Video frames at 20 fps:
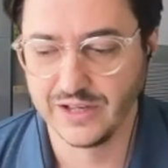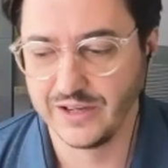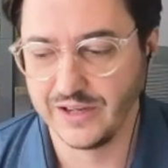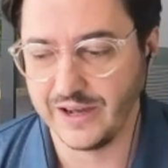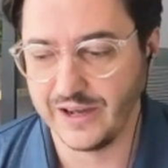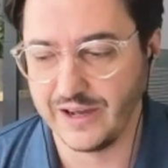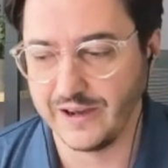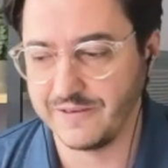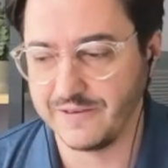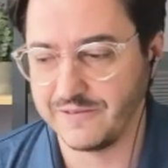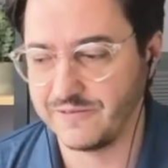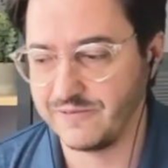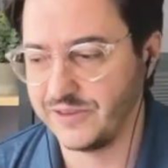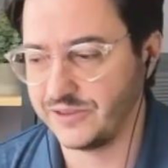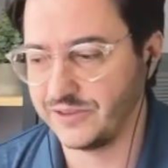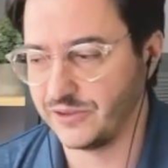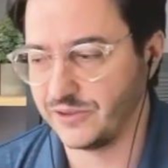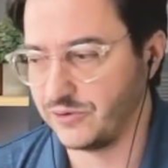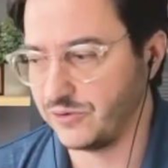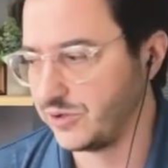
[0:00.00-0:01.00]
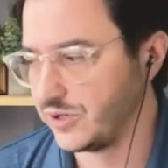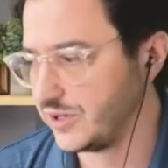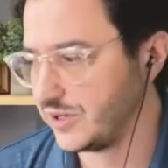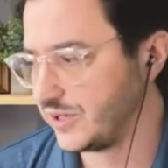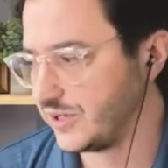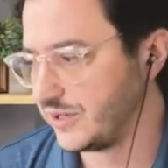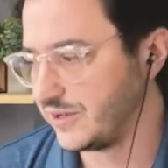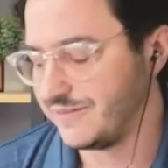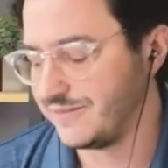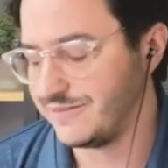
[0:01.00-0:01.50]
uh you know
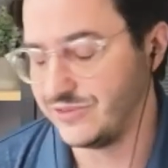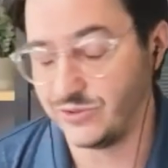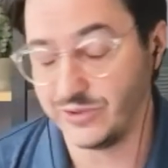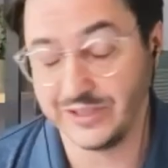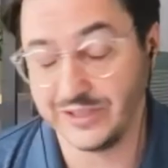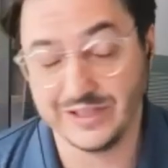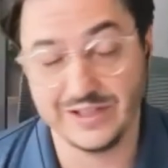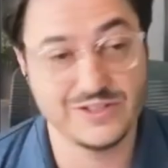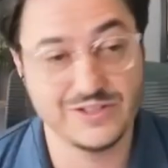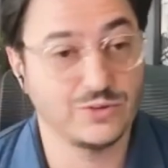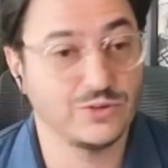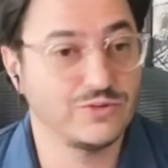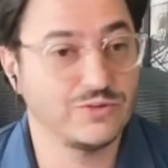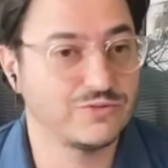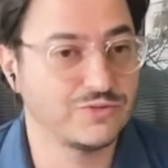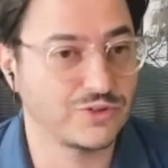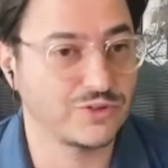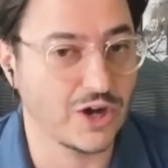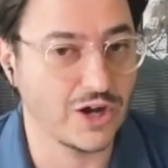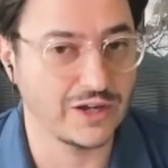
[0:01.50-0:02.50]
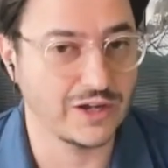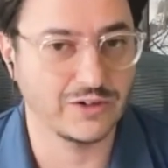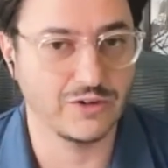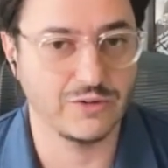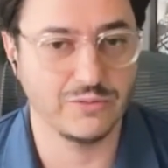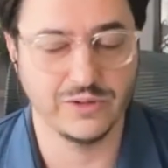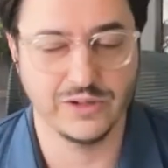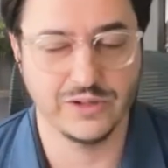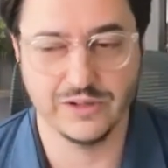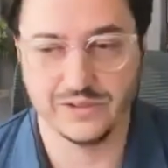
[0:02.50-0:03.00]
doing any sort of fraud
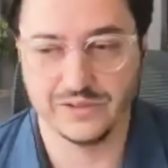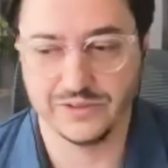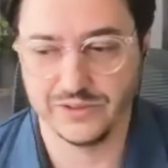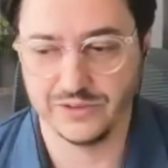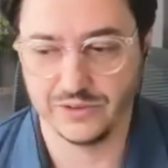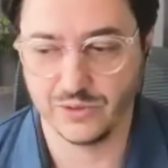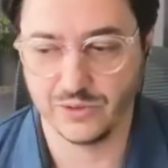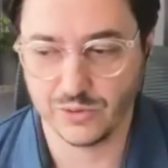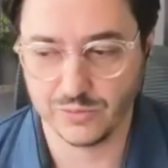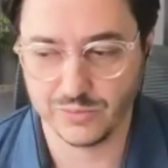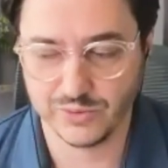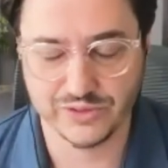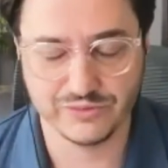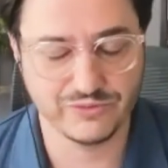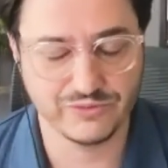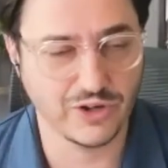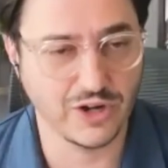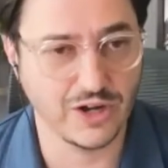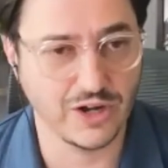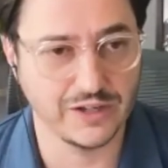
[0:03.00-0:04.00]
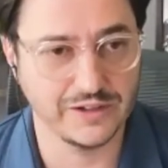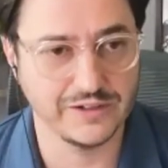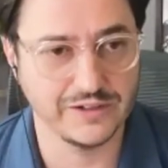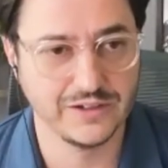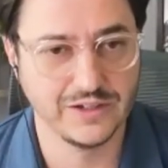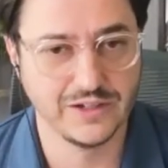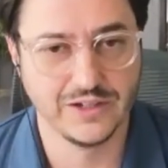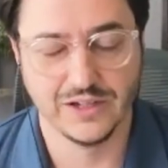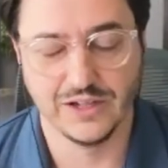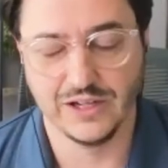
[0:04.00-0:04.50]
uh, you know corporate fraud
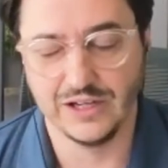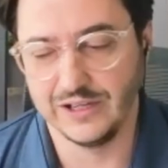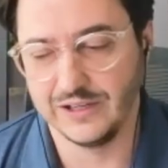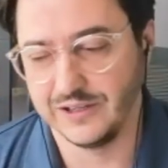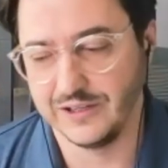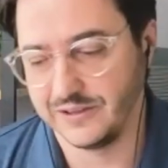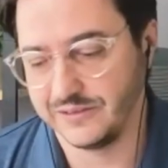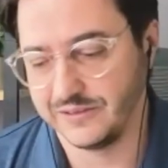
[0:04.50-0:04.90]
uh,